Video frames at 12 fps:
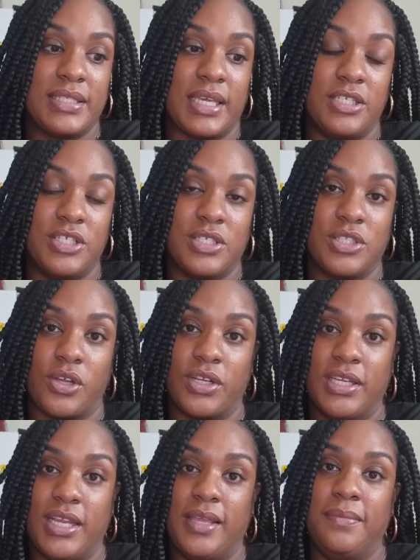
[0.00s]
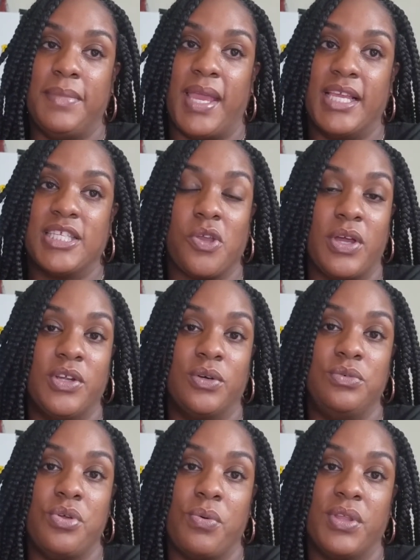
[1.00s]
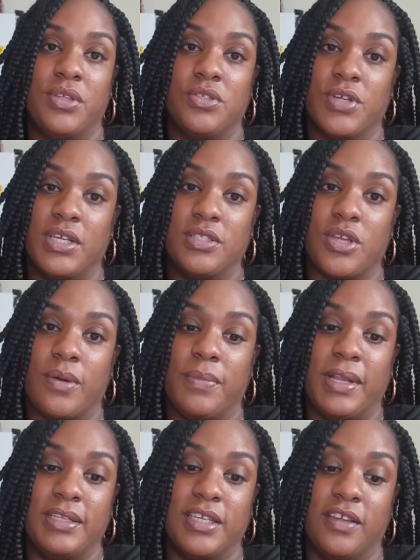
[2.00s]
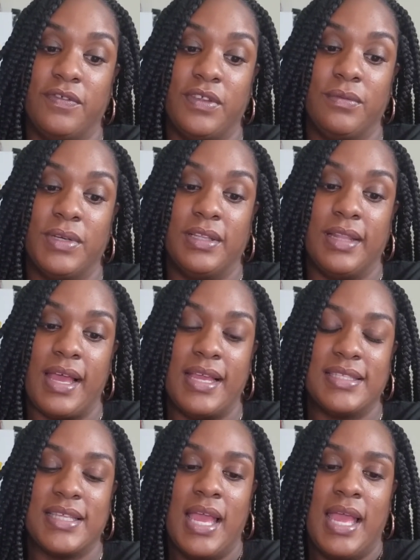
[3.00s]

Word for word: I just started in May, so I don't know what the trends are, but I definitely realized